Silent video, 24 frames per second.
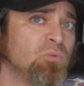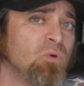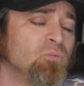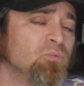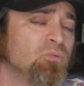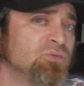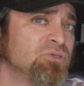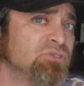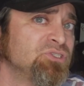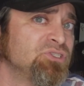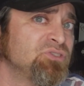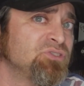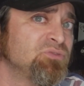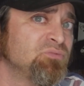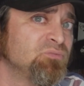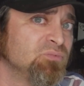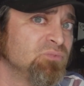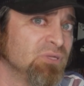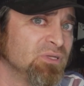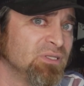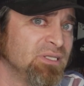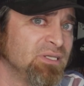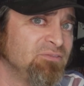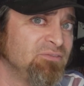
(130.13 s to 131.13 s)
What we're just
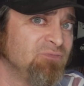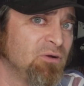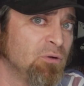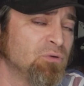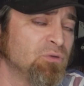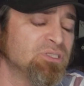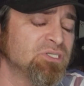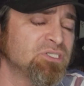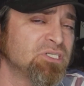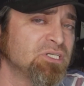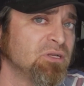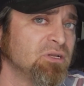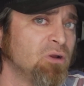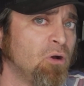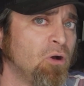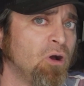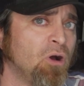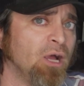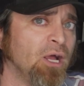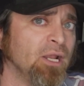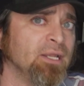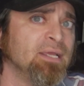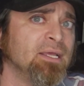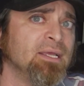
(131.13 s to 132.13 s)
really focusing
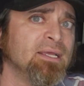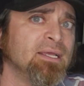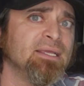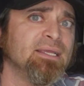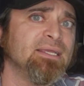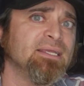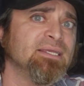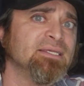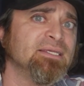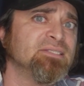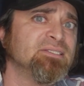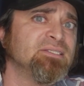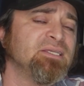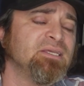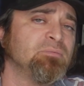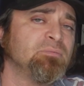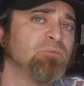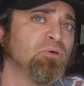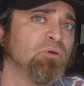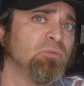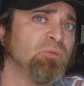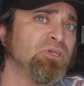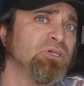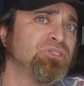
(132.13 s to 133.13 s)
on is the
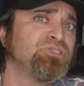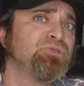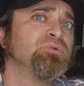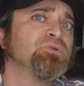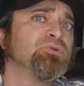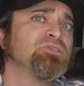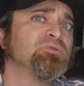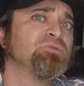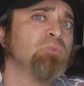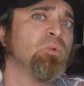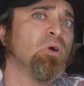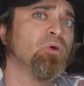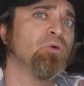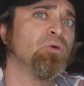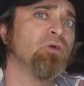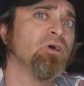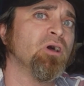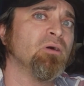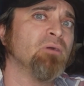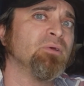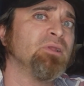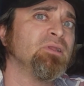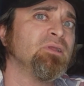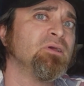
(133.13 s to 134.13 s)
promiscuous mode
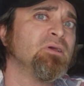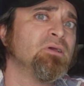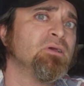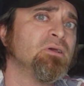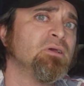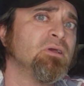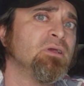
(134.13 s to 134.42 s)
of it